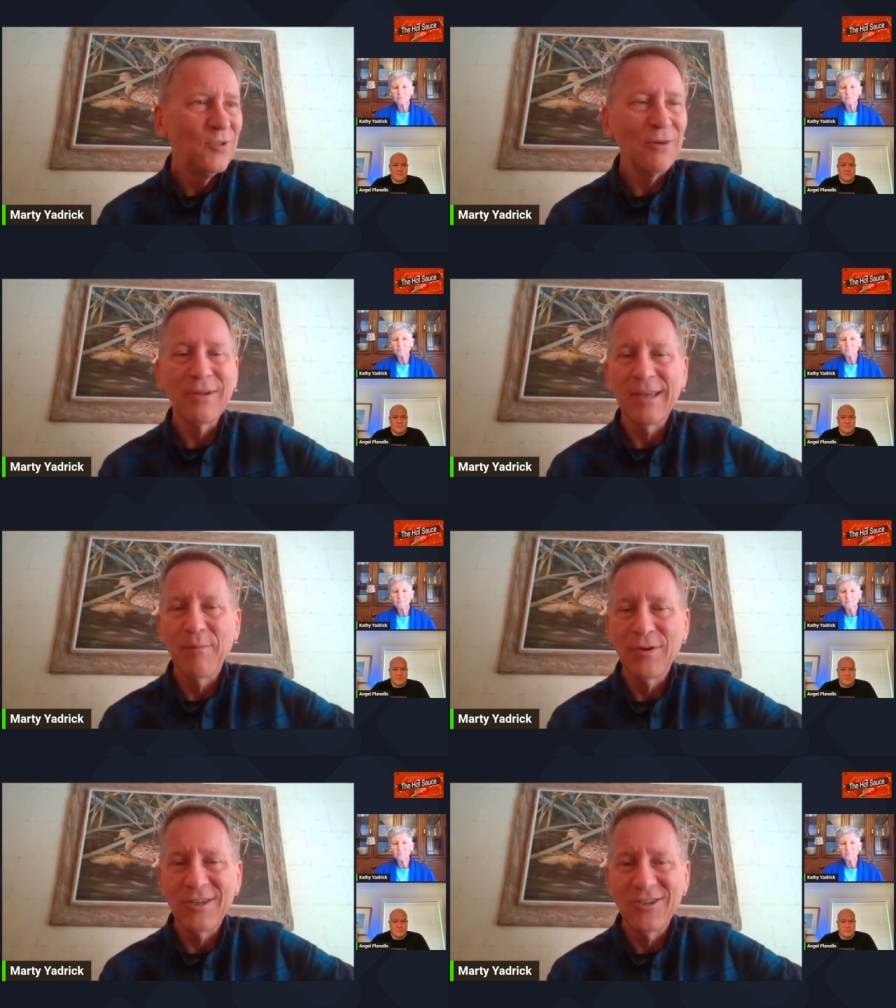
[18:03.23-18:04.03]
generally a
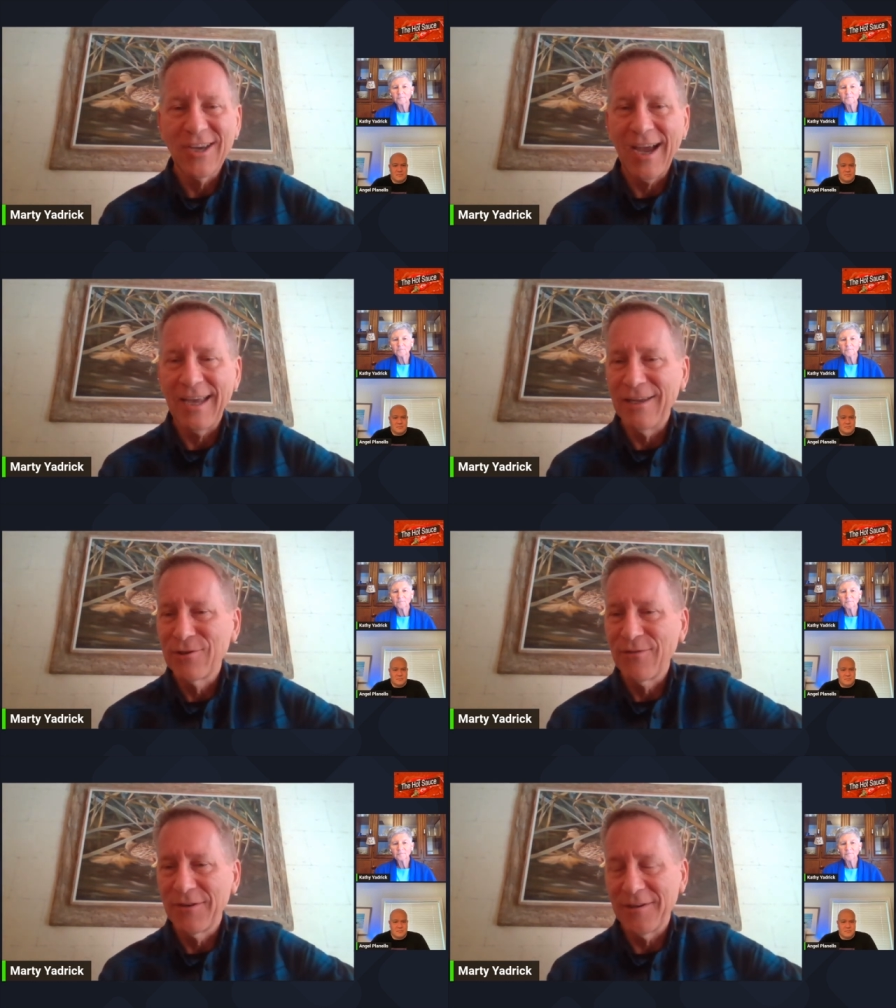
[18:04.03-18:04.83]
pretty shy,
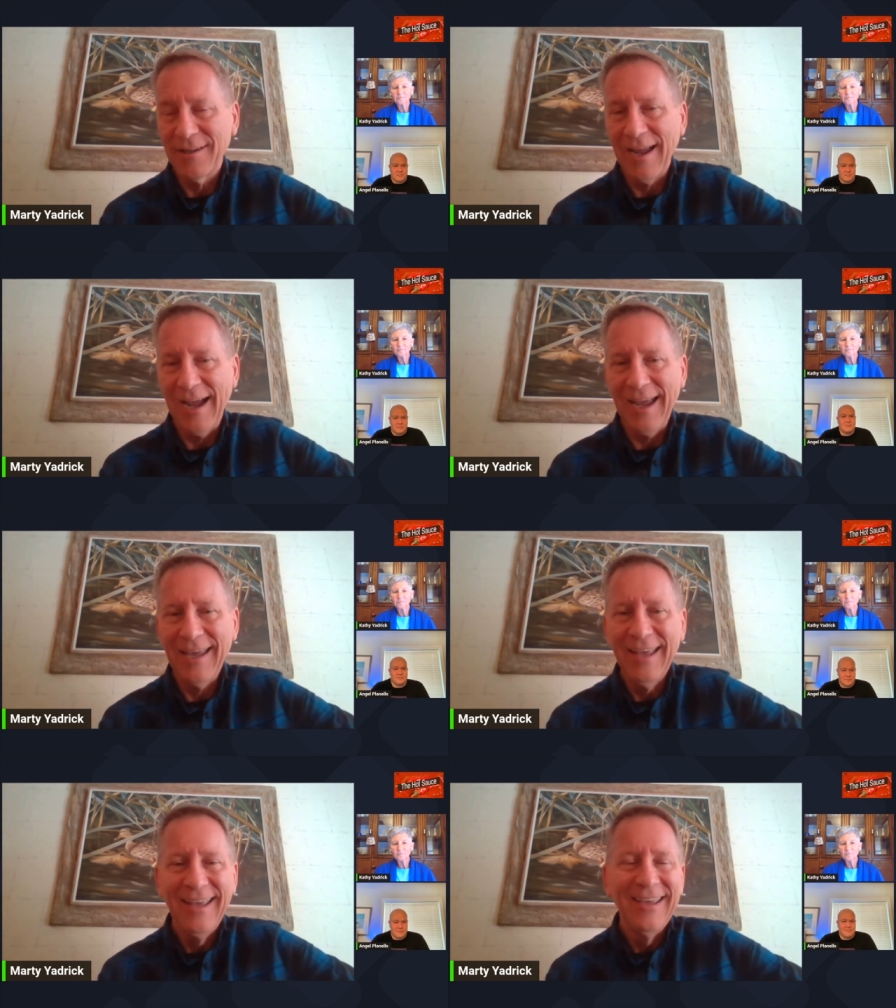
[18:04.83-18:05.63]
introverted
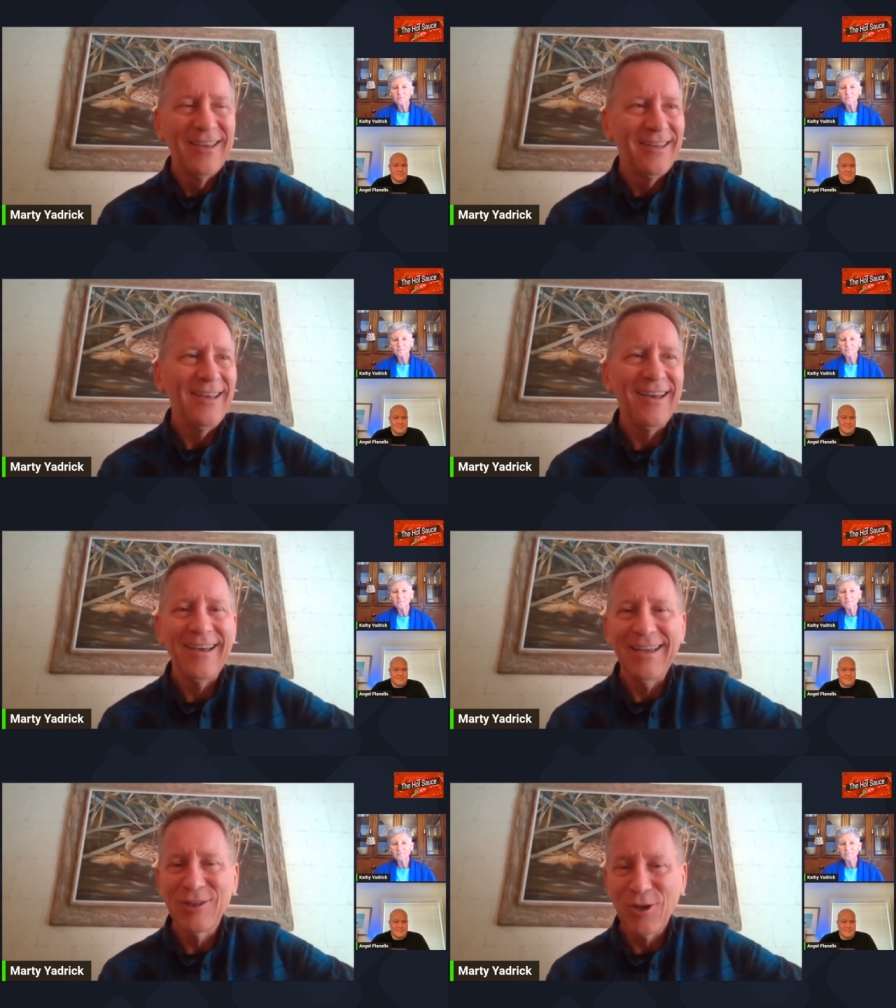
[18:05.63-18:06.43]
guy
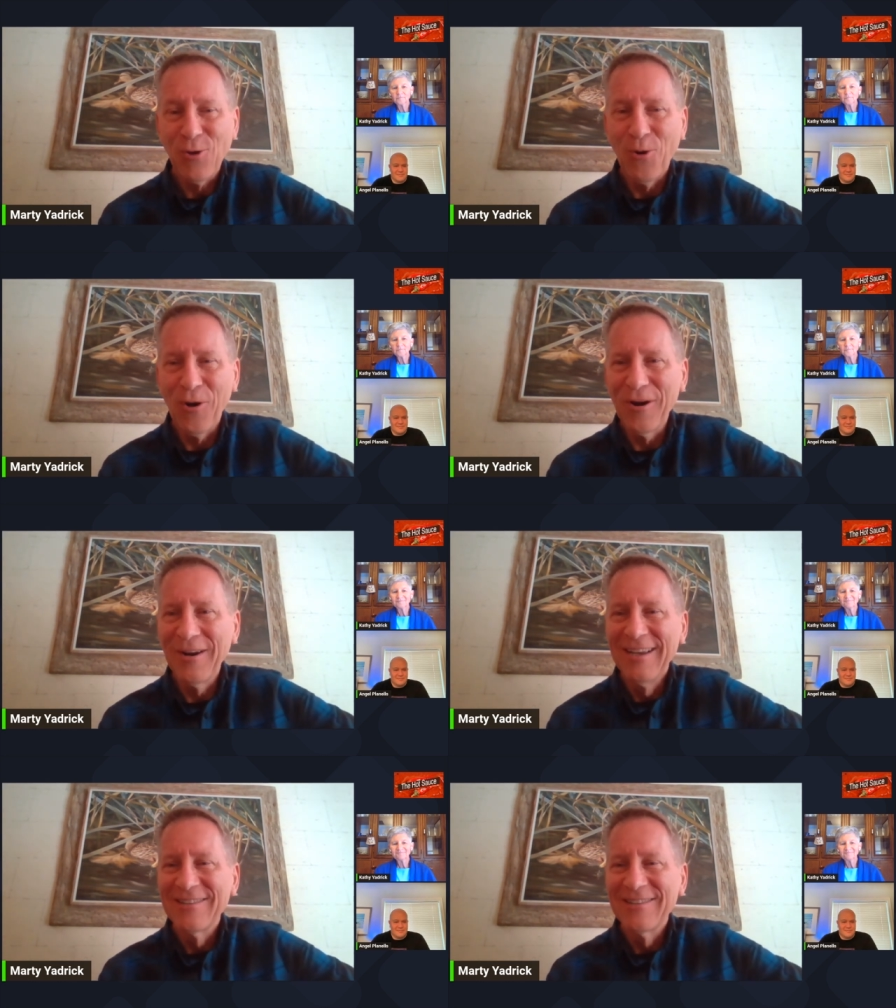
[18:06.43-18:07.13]
at the core.